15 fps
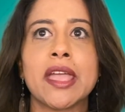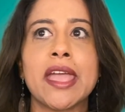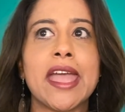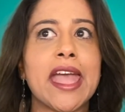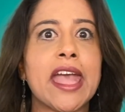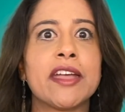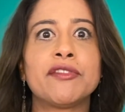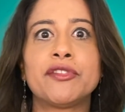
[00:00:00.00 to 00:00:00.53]

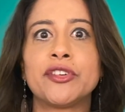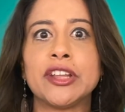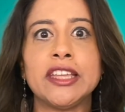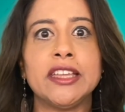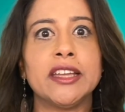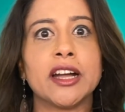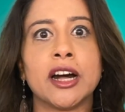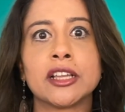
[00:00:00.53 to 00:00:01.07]

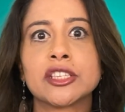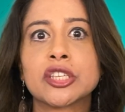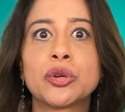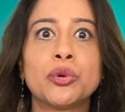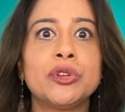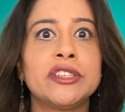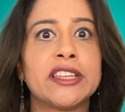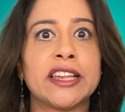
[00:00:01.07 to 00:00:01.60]
every
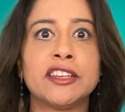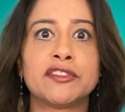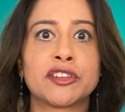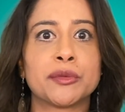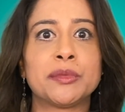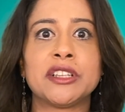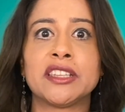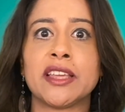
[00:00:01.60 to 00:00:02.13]
school
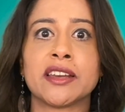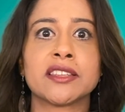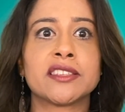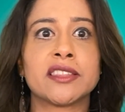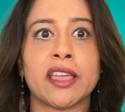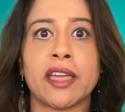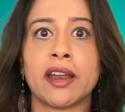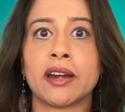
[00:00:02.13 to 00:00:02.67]
deliverable that is
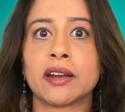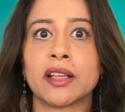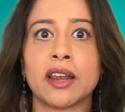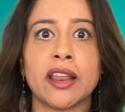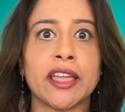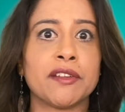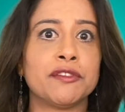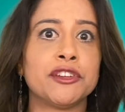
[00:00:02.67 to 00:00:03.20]
there.
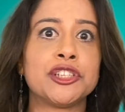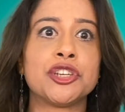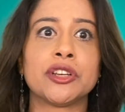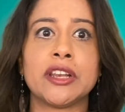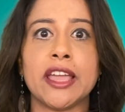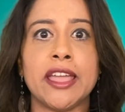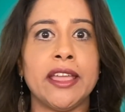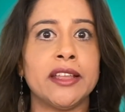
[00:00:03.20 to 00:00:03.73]
Like, visual
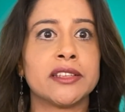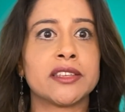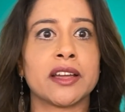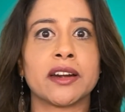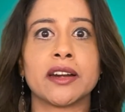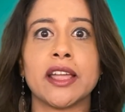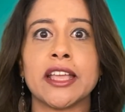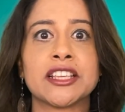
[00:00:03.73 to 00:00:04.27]
aids are
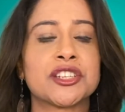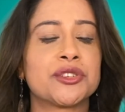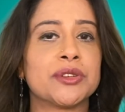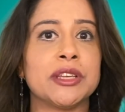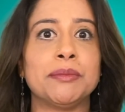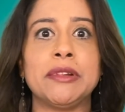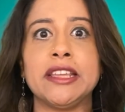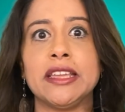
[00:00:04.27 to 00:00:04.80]

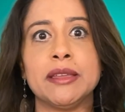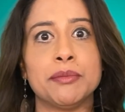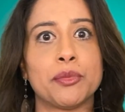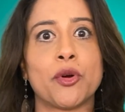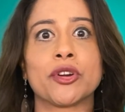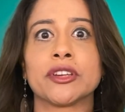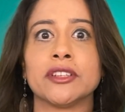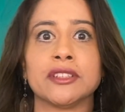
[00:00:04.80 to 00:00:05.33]
extremely
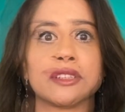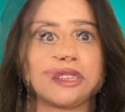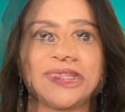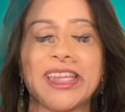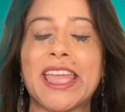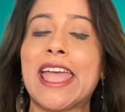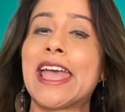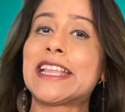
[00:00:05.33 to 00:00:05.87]
important.
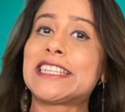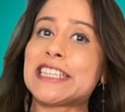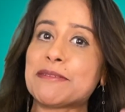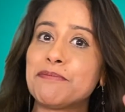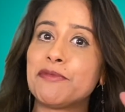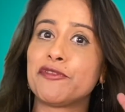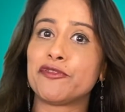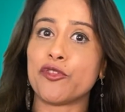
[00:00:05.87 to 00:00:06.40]
Tip
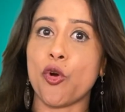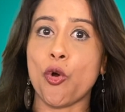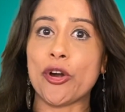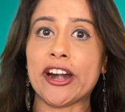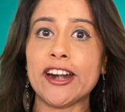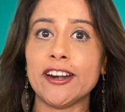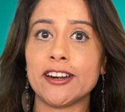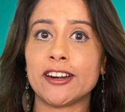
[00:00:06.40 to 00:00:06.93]

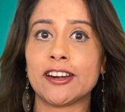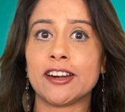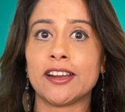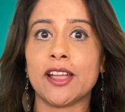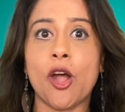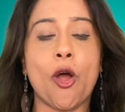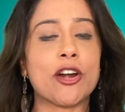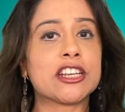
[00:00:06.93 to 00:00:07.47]
4
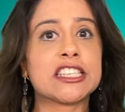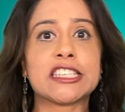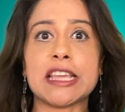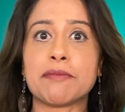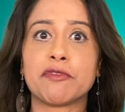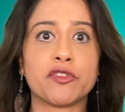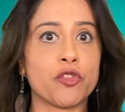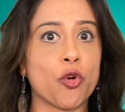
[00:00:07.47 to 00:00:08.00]
or step
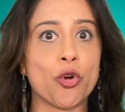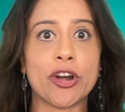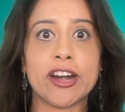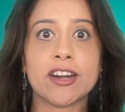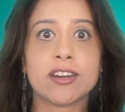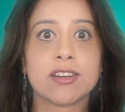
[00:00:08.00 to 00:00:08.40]
4